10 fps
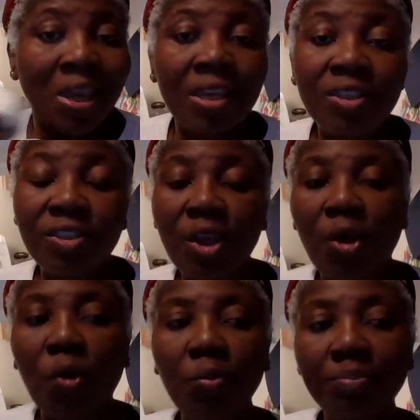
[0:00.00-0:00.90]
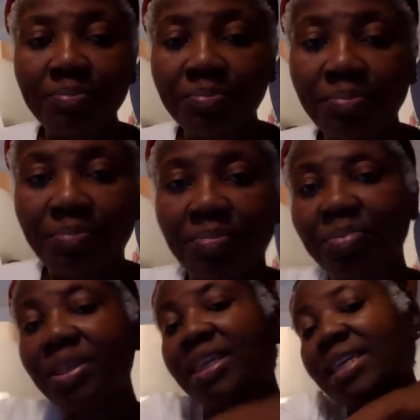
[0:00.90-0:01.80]
So
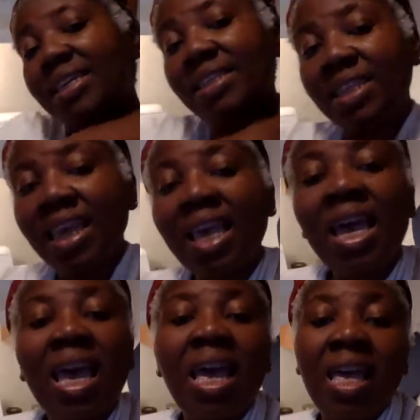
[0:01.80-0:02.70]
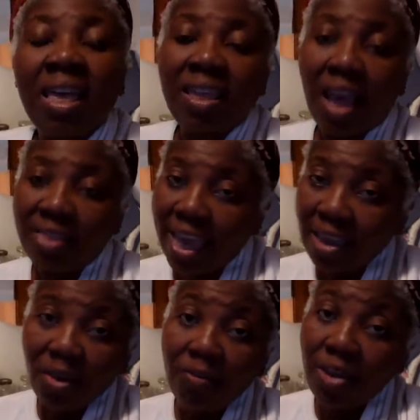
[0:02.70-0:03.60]
please, thank
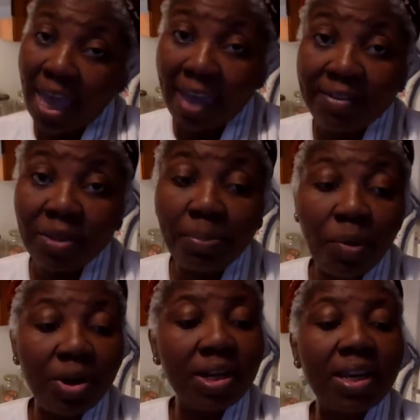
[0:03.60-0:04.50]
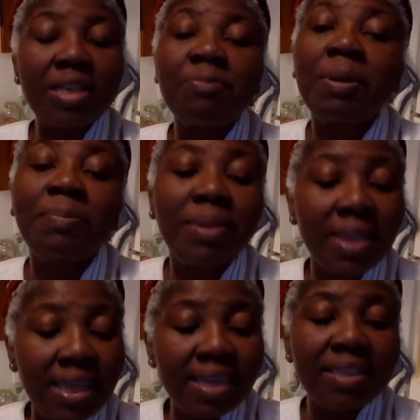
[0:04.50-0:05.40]
you if you have supported us, but
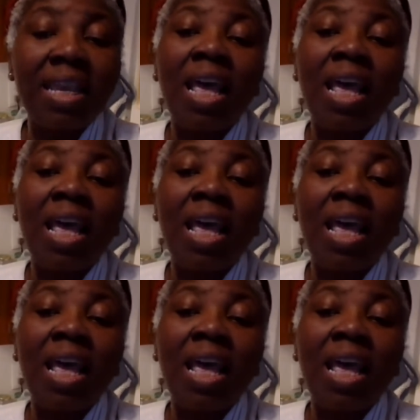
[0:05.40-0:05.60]
please